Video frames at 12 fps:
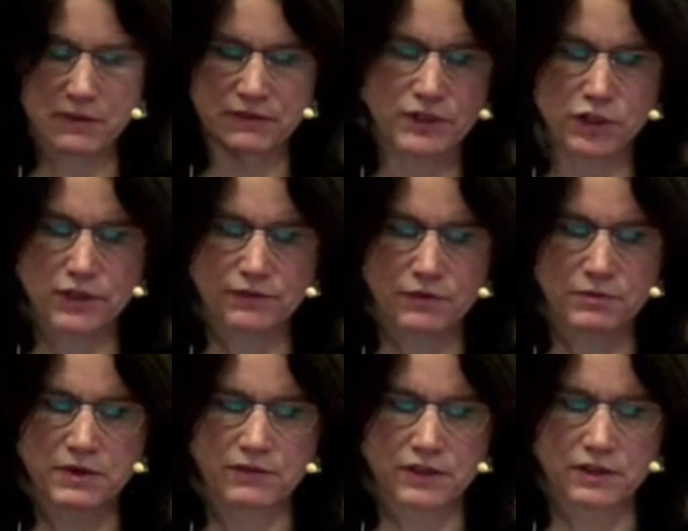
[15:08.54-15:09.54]
children from
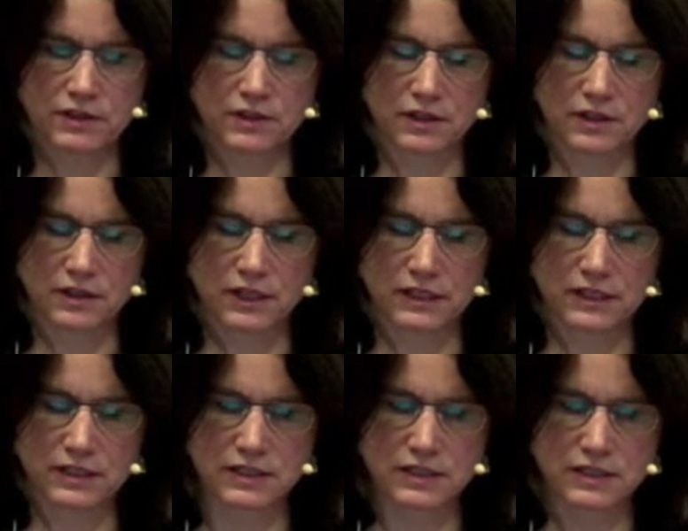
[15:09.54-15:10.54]
different
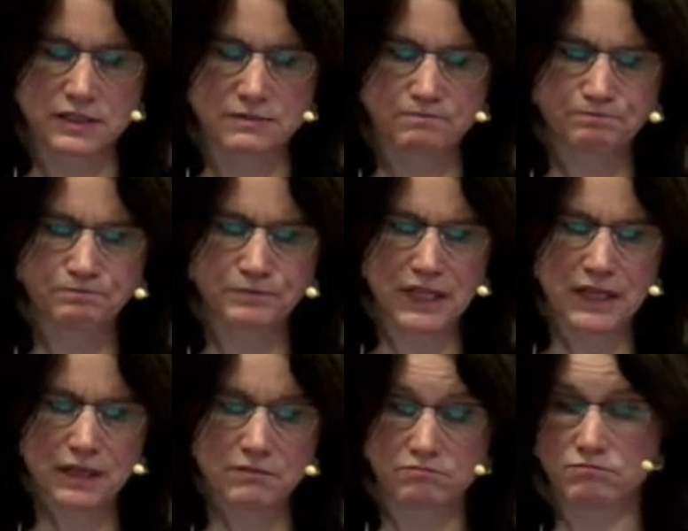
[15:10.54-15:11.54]
ethnicities.
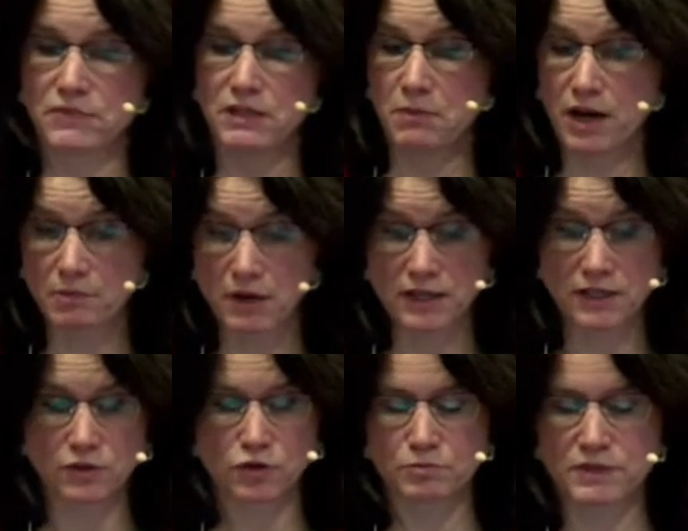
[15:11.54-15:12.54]
In my mind,
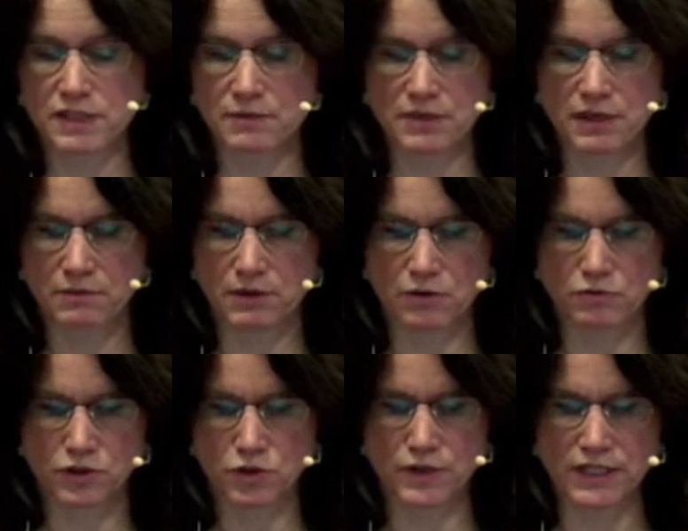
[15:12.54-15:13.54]
it could be something
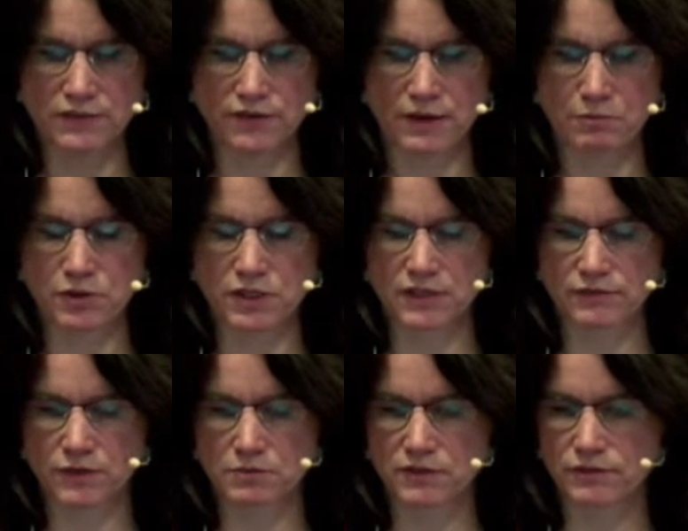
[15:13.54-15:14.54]
around 25%
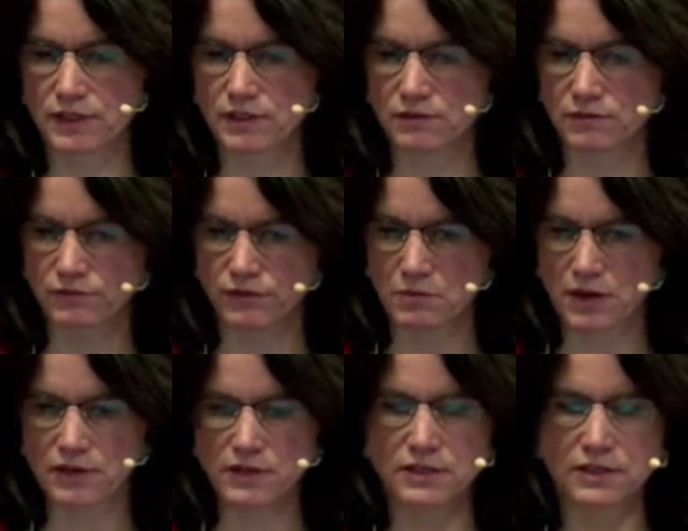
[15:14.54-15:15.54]
from
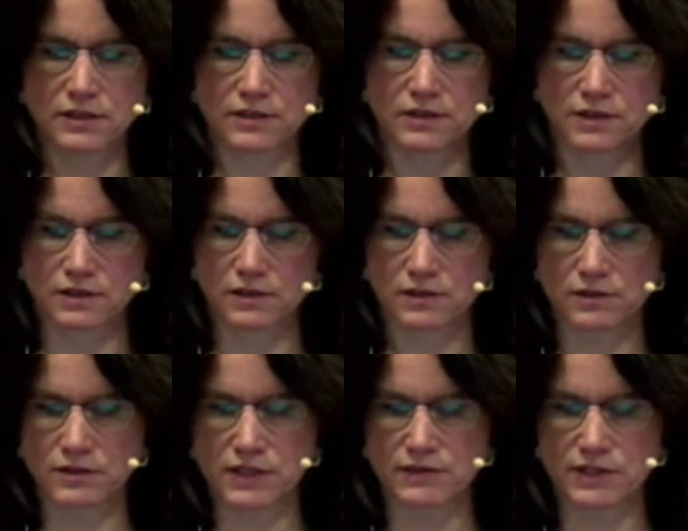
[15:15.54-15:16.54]
others and
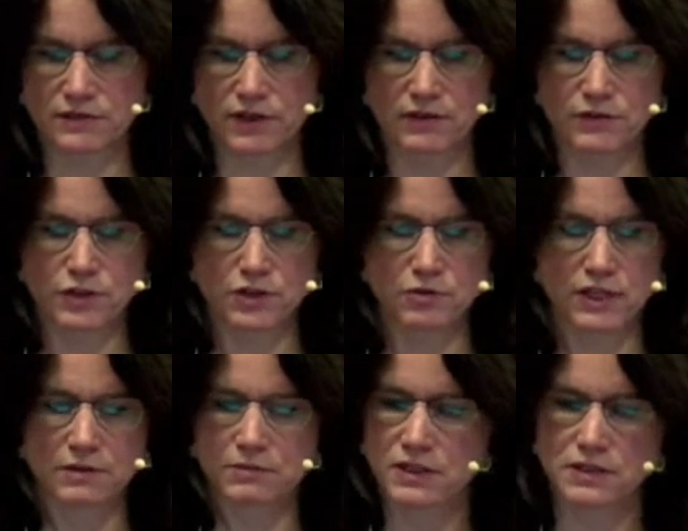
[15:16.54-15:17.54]
75
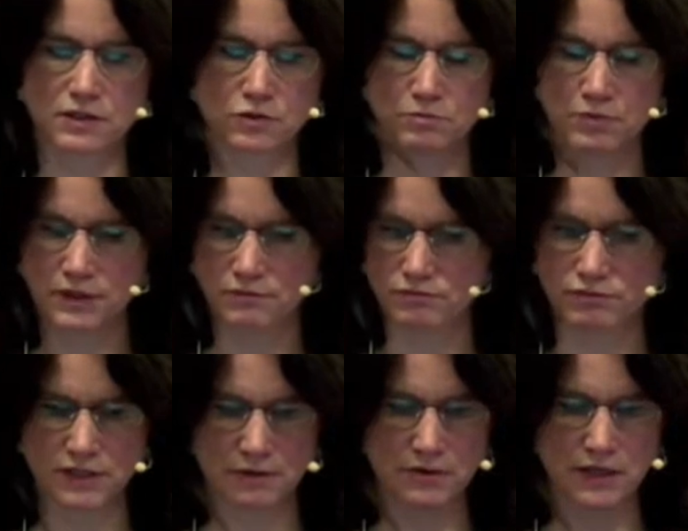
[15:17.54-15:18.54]
Estonian, but it could be
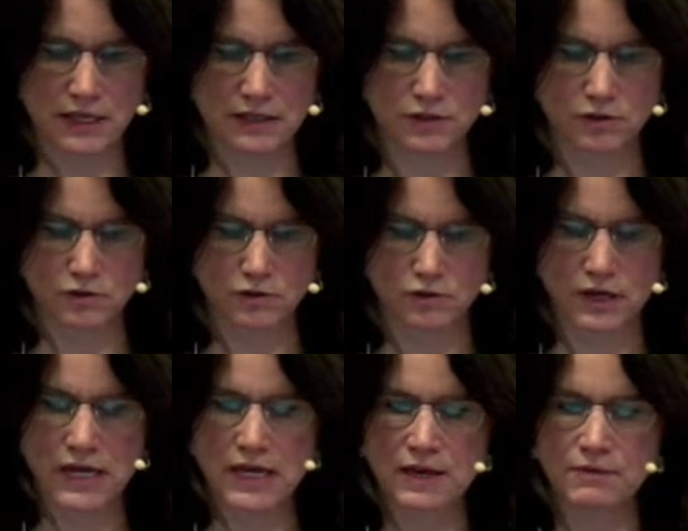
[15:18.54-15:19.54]
something else also.
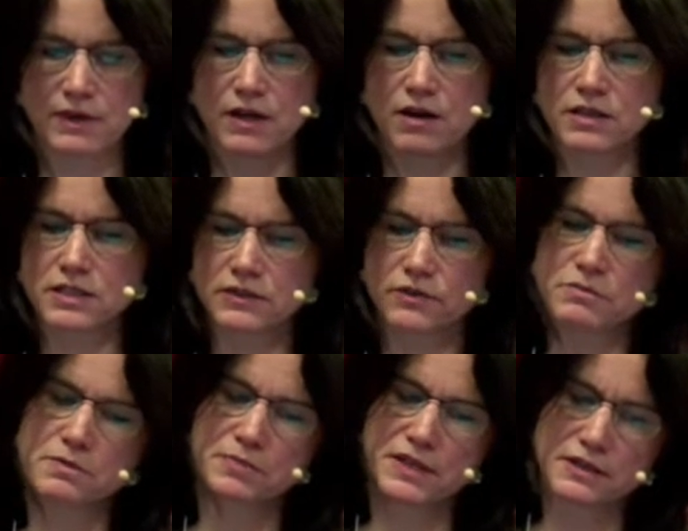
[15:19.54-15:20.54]
When asked from
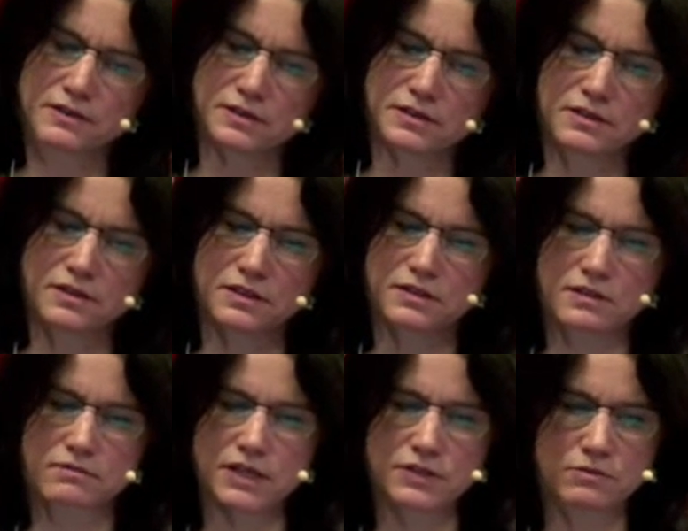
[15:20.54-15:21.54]
the parents in the
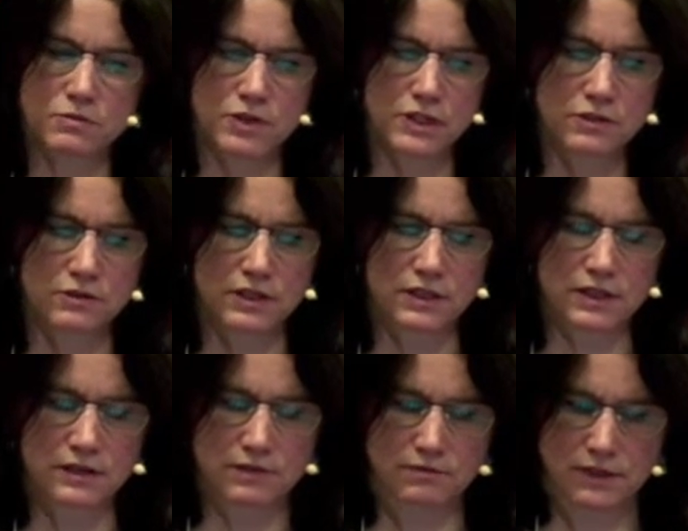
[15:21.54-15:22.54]
integration monitoring
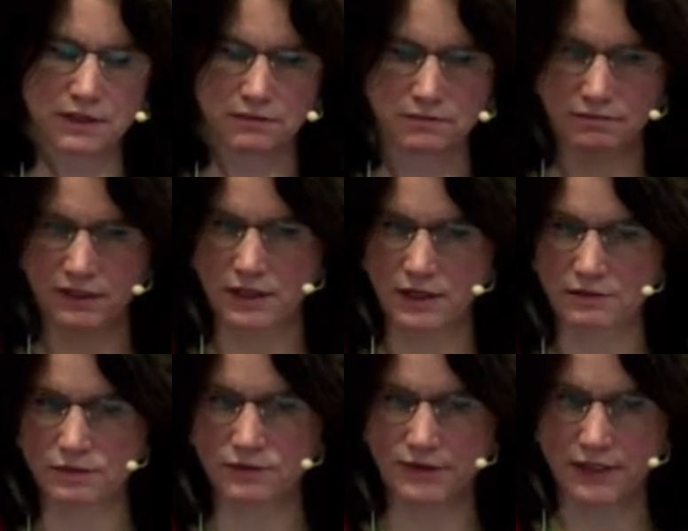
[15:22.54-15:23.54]
and what I
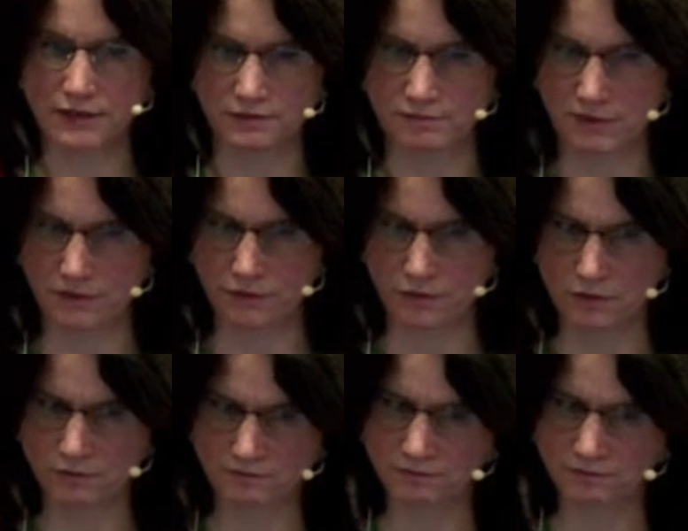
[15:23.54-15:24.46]
referred before,